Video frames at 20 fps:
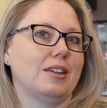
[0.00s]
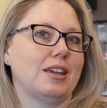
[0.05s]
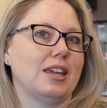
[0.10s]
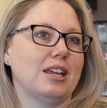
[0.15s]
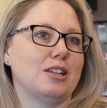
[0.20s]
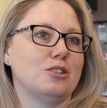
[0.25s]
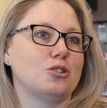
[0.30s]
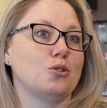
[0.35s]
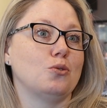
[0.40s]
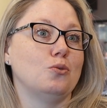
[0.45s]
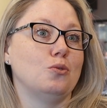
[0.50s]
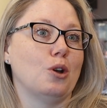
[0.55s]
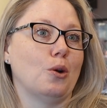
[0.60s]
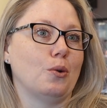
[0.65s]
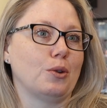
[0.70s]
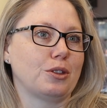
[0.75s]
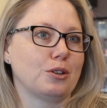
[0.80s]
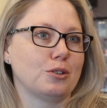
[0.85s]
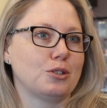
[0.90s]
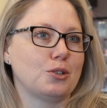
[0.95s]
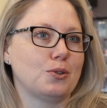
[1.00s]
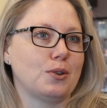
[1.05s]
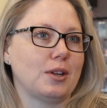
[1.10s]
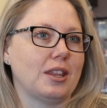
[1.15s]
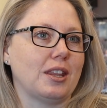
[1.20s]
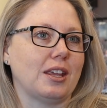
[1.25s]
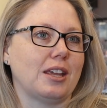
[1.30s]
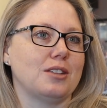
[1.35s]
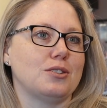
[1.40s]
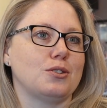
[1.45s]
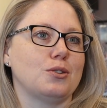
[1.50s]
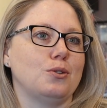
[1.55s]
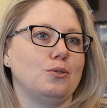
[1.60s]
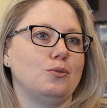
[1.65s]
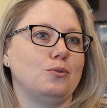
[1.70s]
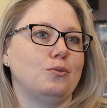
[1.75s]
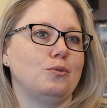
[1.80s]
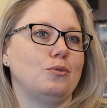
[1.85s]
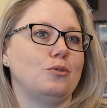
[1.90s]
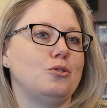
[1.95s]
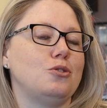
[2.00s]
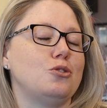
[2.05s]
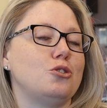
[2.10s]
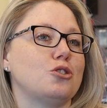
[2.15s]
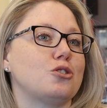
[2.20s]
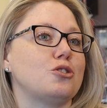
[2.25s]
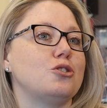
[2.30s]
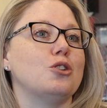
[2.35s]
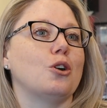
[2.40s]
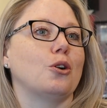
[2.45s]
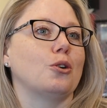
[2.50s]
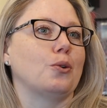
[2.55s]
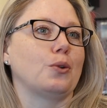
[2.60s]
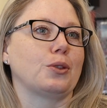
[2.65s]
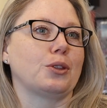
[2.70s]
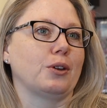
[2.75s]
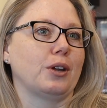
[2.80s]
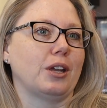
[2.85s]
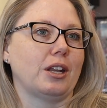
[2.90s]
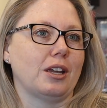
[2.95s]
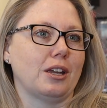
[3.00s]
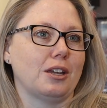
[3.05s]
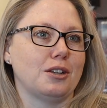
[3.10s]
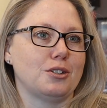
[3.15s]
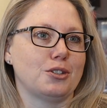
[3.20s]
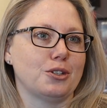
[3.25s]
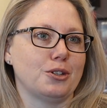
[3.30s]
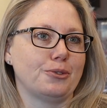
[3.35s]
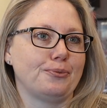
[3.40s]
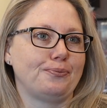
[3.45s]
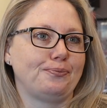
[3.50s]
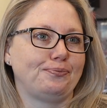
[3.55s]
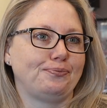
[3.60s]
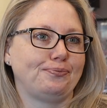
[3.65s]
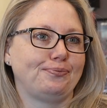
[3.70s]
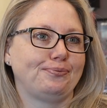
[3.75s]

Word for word: the kids who know what they're doing and the kids who just don't know what they're getting into.